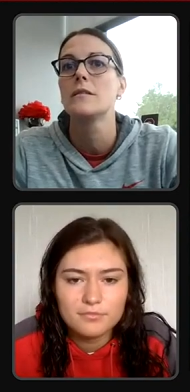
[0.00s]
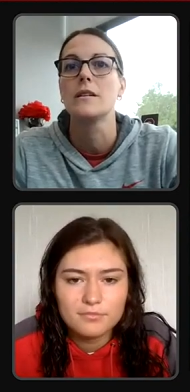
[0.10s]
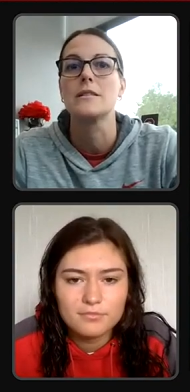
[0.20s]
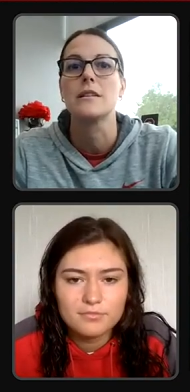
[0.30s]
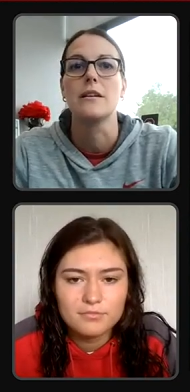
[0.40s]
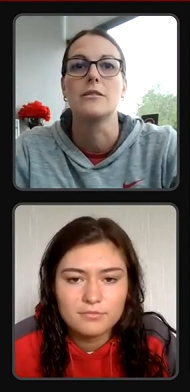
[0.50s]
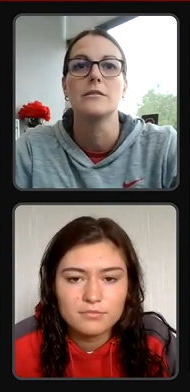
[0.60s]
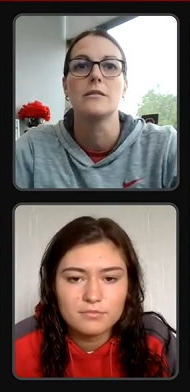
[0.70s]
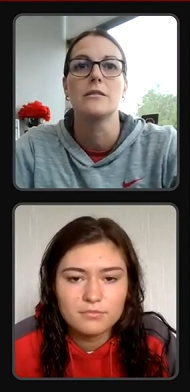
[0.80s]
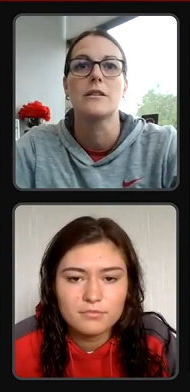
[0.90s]
Speaker 1: Gets a kill.
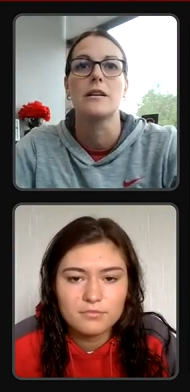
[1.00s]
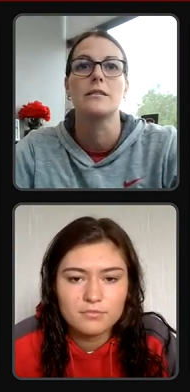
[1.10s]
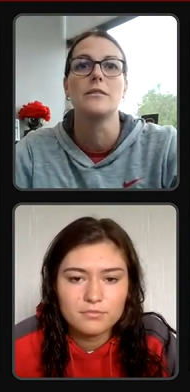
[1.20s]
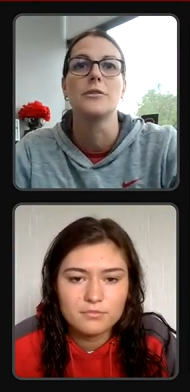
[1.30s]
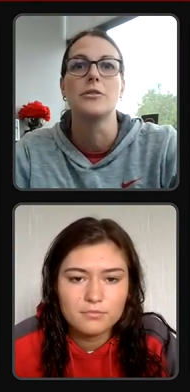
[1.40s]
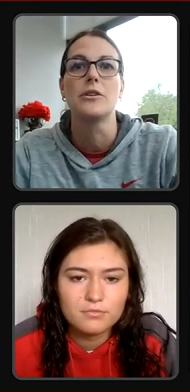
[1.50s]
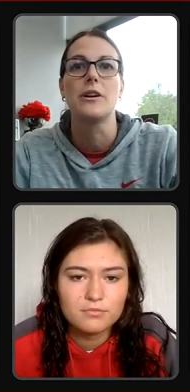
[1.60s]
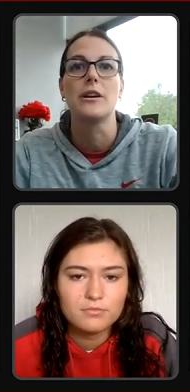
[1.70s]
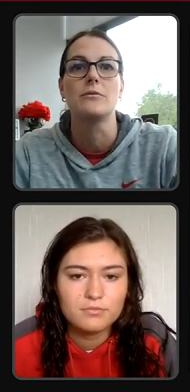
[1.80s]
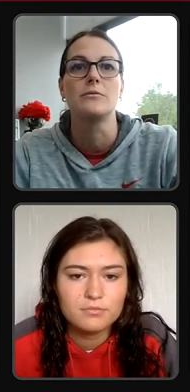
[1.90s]
Okay. Here we go
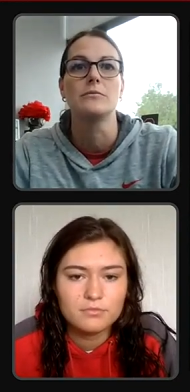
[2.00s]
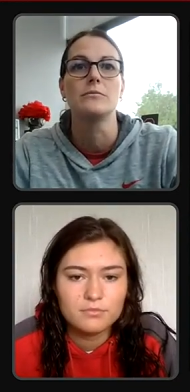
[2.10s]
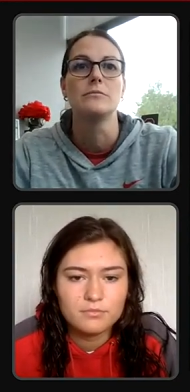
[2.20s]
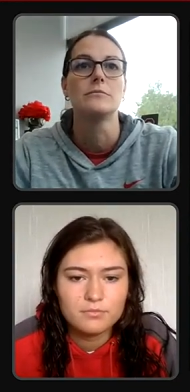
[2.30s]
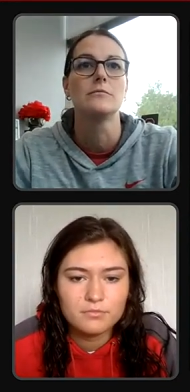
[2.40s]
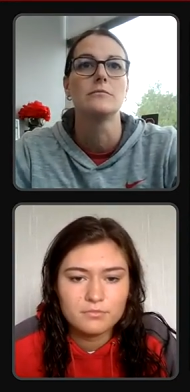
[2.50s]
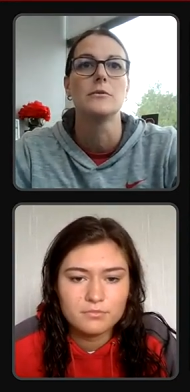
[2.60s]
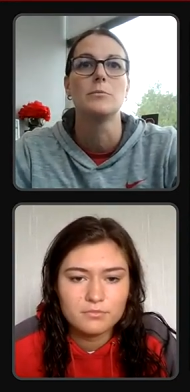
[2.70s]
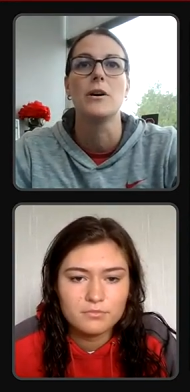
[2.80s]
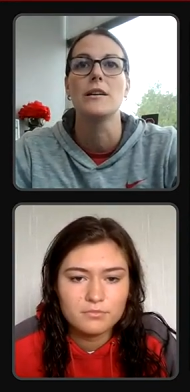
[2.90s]
again.
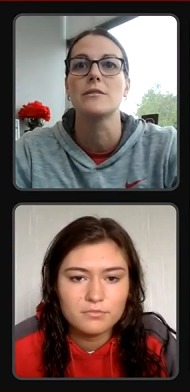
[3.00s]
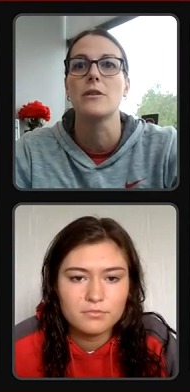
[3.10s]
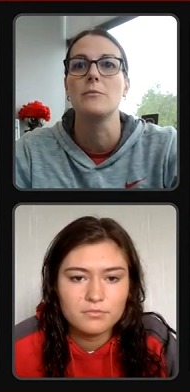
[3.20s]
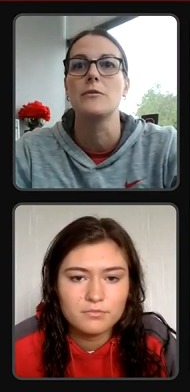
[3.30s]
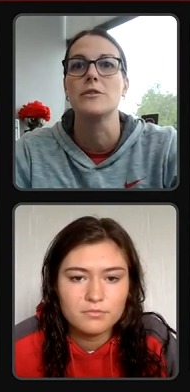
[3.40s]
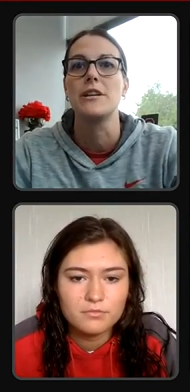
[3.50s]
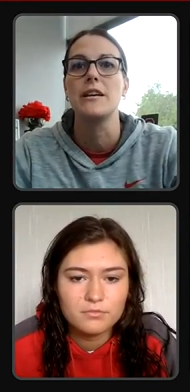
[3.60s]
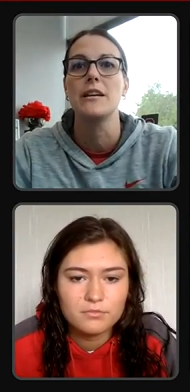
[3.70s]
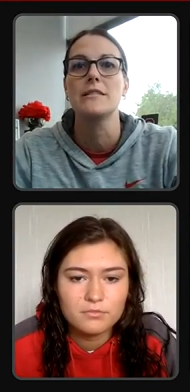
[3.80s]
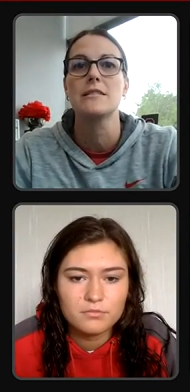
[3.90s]
We'll pause it right before she
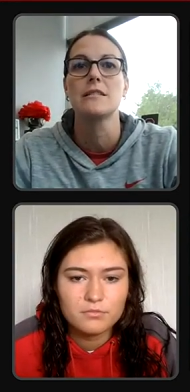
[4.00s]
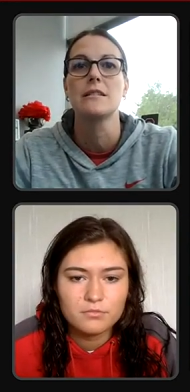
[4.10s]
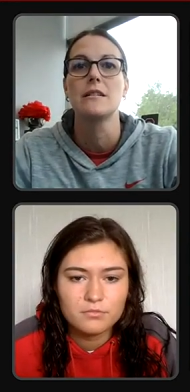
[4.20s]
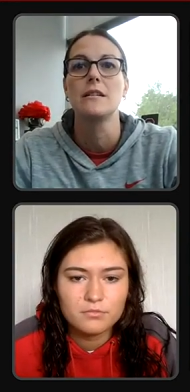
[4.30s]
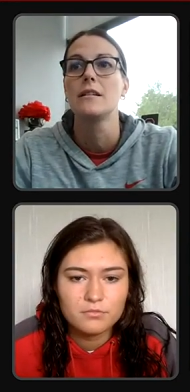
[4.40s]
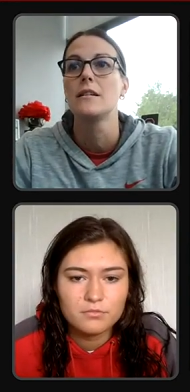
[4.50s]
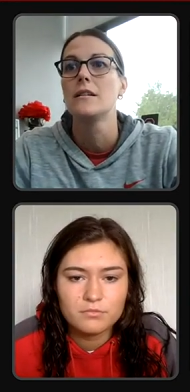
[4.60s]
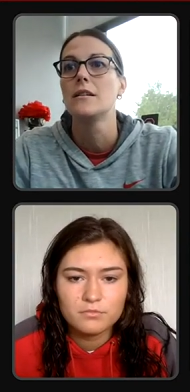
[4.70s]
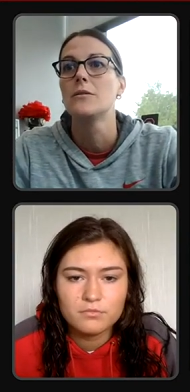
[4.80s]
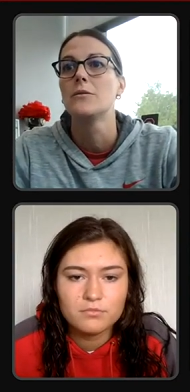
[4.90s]
hits.
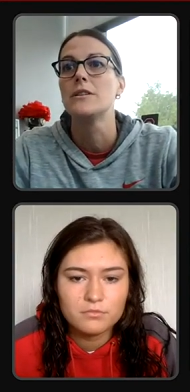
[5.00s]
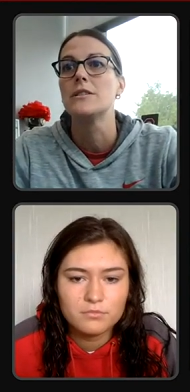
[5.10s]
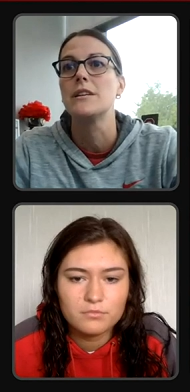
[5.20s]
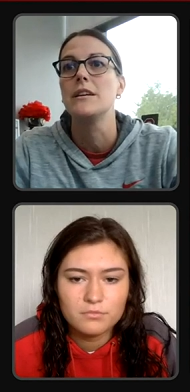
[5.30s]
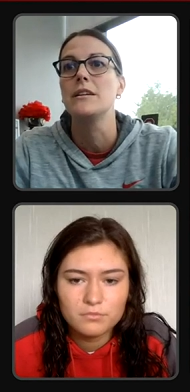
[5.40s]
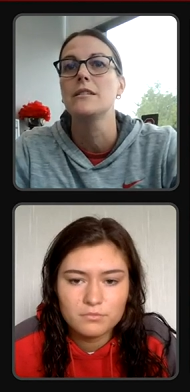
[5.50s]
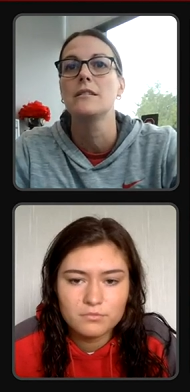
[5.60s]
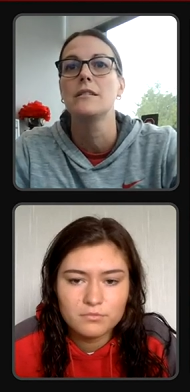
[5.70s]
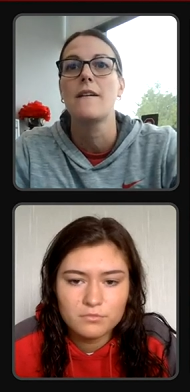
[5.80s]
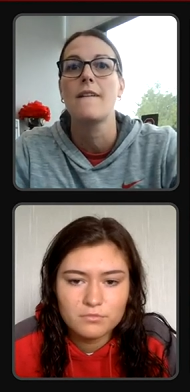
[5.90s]
Speaker 2: What do you see?
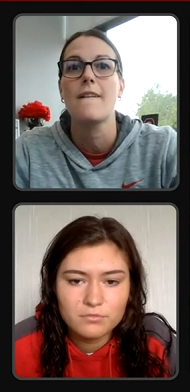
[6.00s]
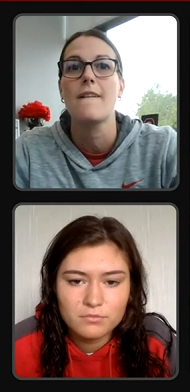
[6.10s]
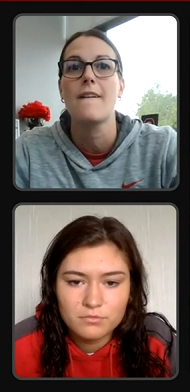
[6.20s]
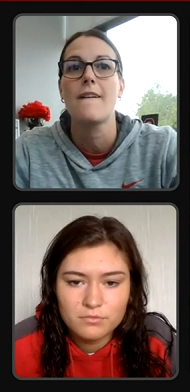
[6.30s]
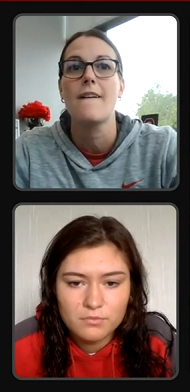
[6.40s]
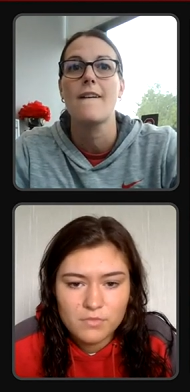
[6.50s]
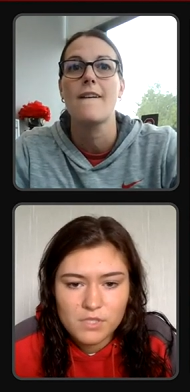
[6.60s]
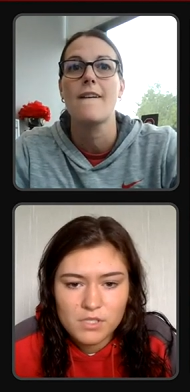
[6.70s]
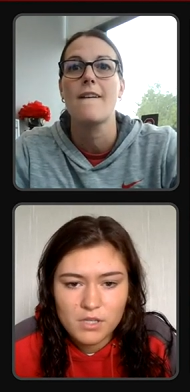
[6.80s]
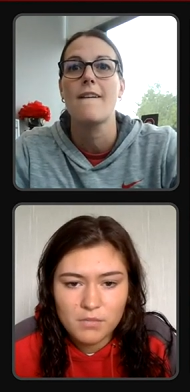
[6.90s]

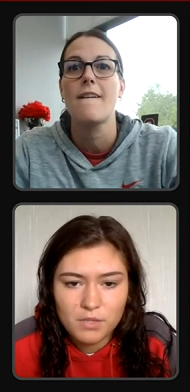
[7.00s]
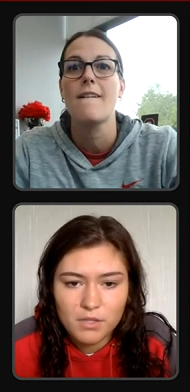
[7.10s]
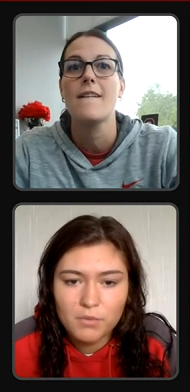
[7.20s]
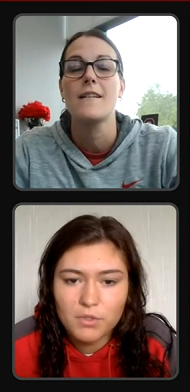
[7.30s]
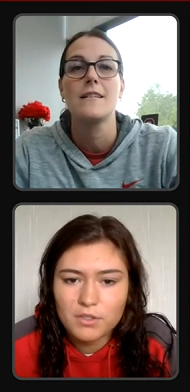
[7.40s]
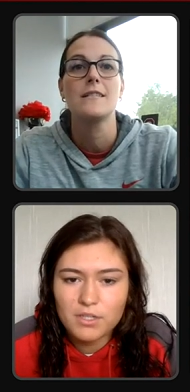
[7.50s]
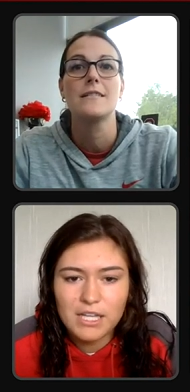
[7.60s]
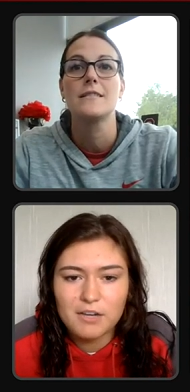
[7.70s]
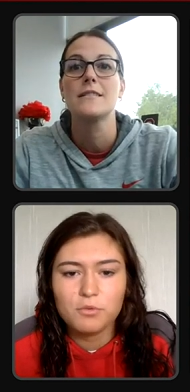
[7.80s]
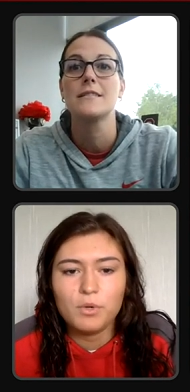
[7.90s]
Same thing. Well, a
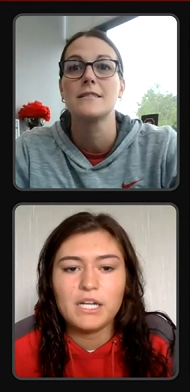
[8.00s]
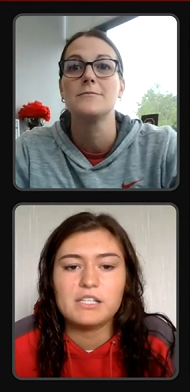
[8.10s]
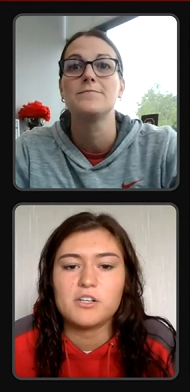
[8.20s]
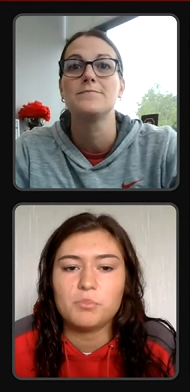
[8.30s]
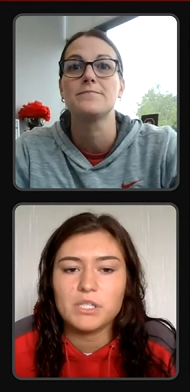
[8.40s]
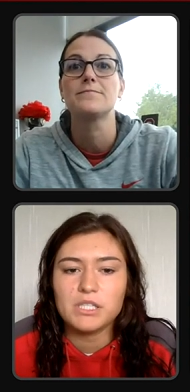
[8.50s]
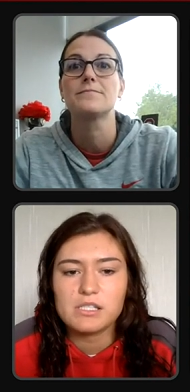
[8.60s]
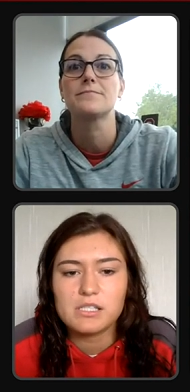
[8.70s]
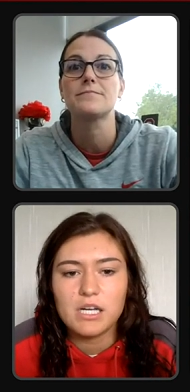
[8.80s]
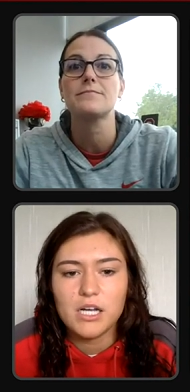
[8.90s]
lot of white is open this
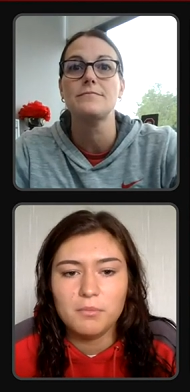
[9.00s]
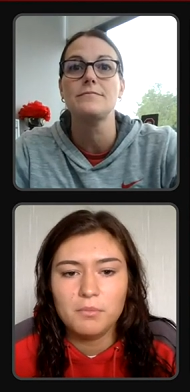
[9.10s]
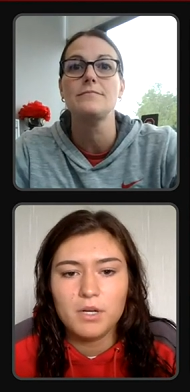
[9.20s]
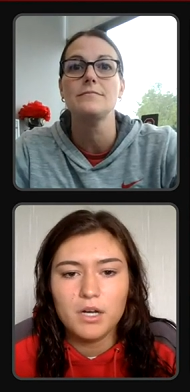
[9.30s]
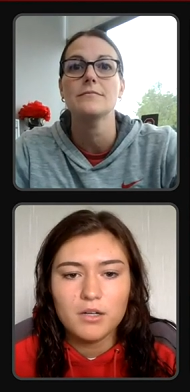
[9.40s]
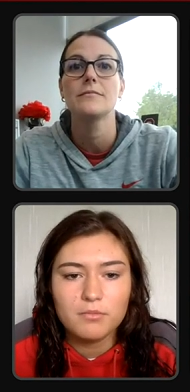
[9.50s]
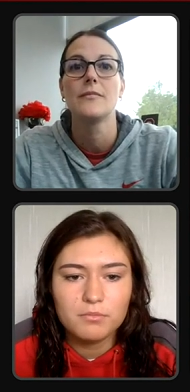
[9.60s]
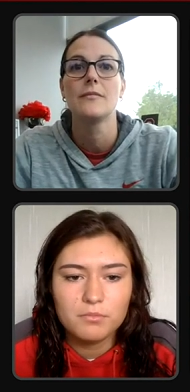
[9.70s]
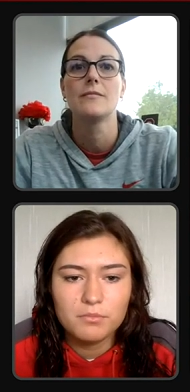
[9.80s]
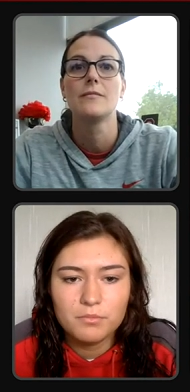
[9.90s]
time. Um,
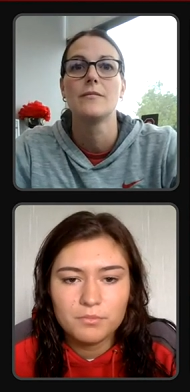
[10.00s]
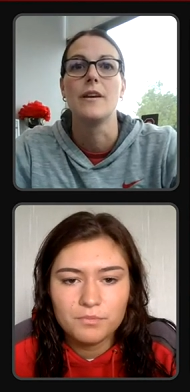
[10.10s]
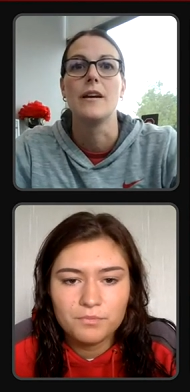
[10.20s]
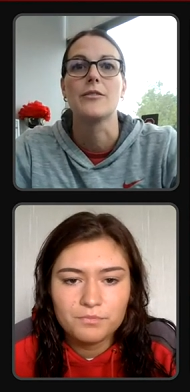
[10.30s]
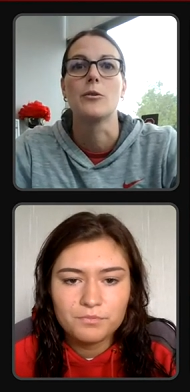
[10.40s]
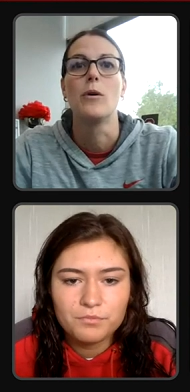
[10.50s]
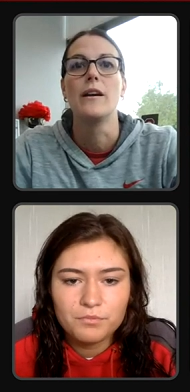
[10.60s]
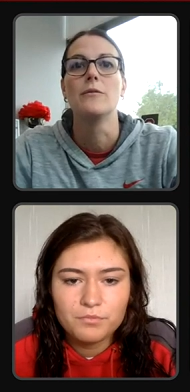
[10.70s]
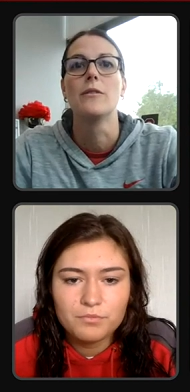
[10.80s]
Speaker 1: yeah. So white